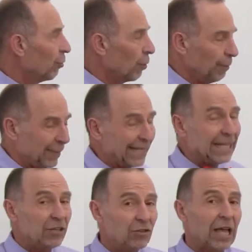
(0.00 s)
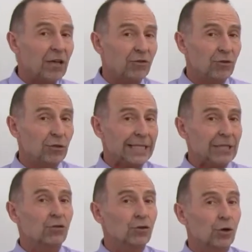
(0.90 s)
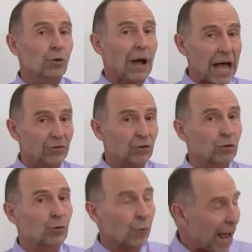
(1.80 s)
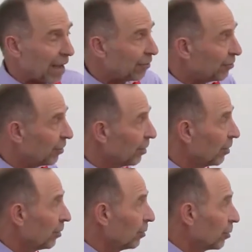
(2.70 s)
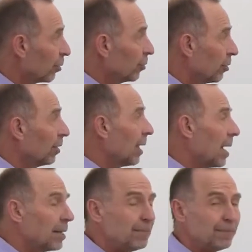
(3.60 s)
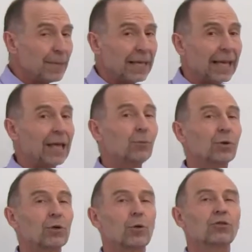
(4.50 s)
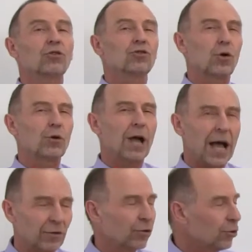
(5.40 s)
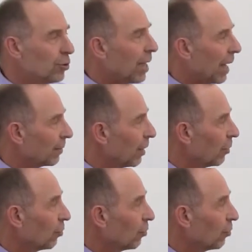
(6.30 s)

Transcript: form. In each case, you need to know how to graph the line, and we're going to show you how to do that.